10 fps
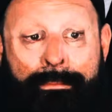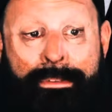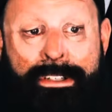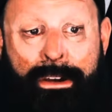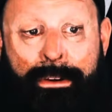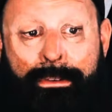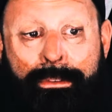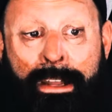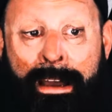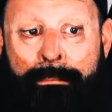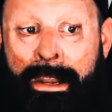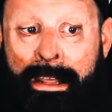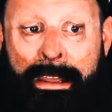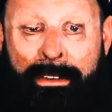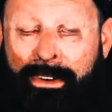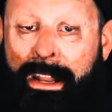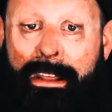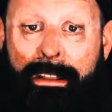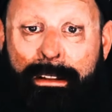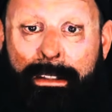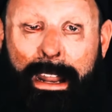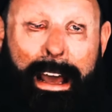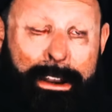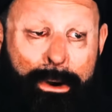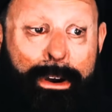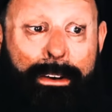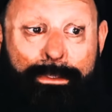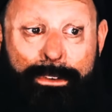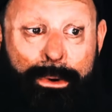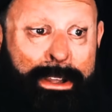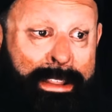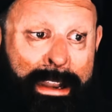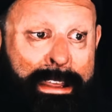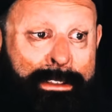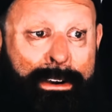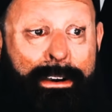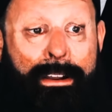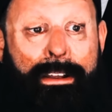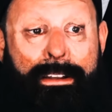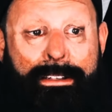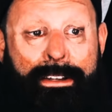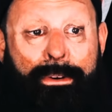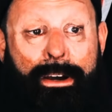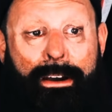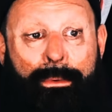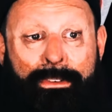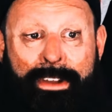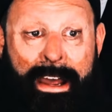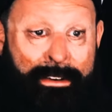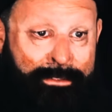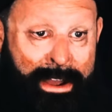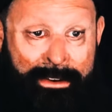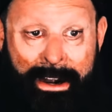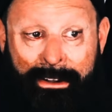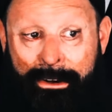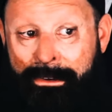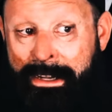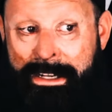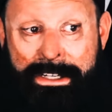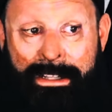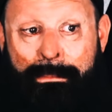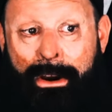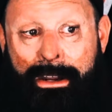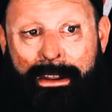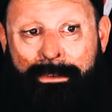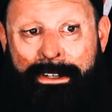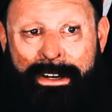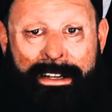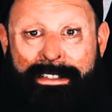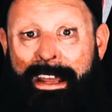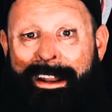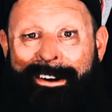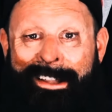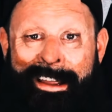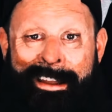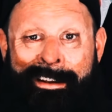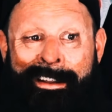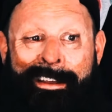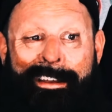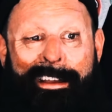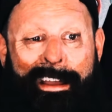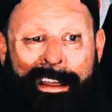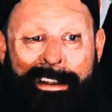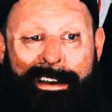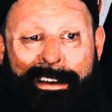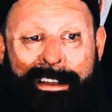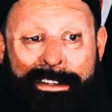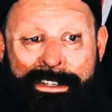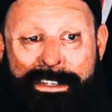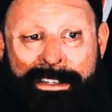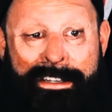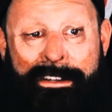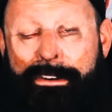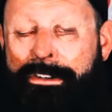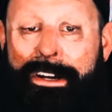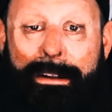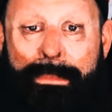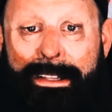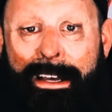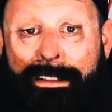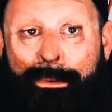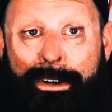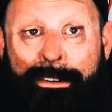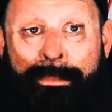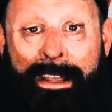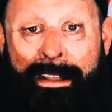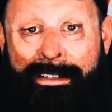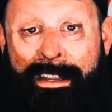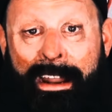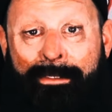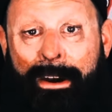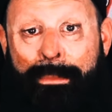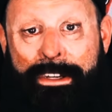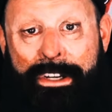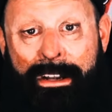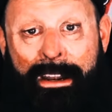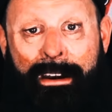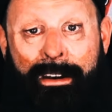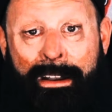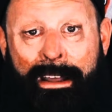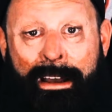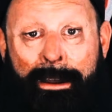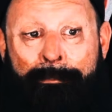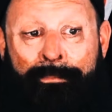So not many, if any, that I know of doing that either. So we've kind of found our little niche in the market. We try to stay in our lane and just continue to try to beadlock the world, man. That's kind of our mission here, and a